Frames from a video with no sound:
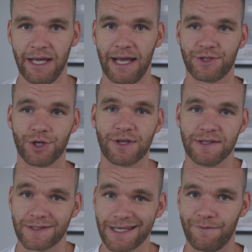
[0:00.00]
And so you can
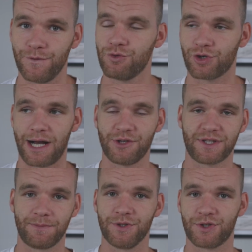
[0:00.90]
see if you charge
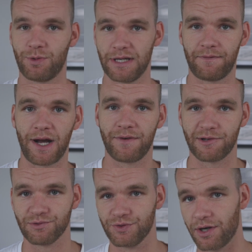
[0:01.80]
someone
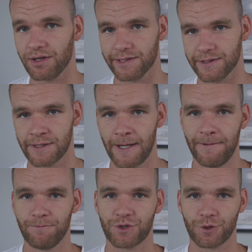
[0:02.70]
$2,500
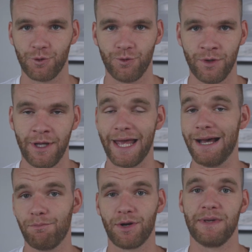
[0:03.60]
to
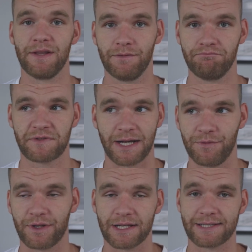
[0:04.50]
implement
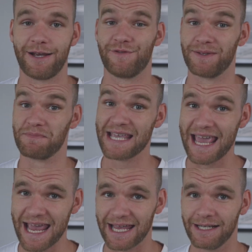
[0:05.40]
something that saves them
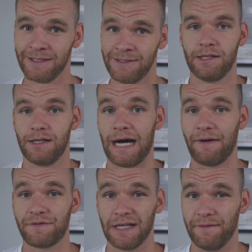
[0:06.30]
10,
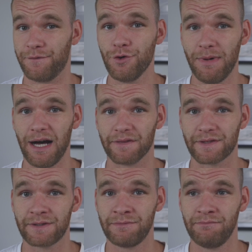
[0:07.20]
after a few
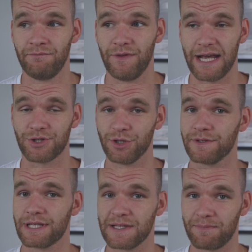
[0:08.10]
months, that
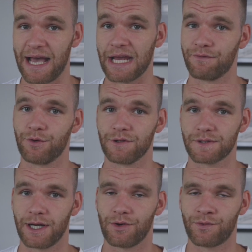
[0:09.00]
service has paid for
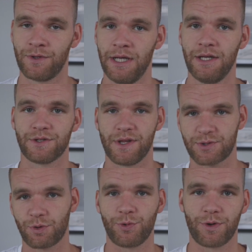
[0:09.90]
itself. So that's
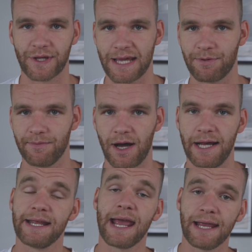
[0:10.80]
what you want to keep in
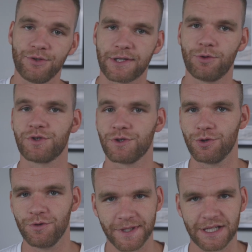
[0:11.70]
mind. And you can also
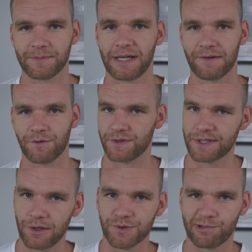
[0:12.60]
use that as part of your
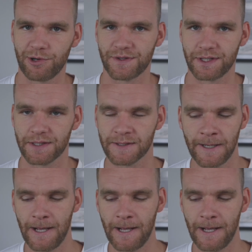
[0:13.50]
sales process.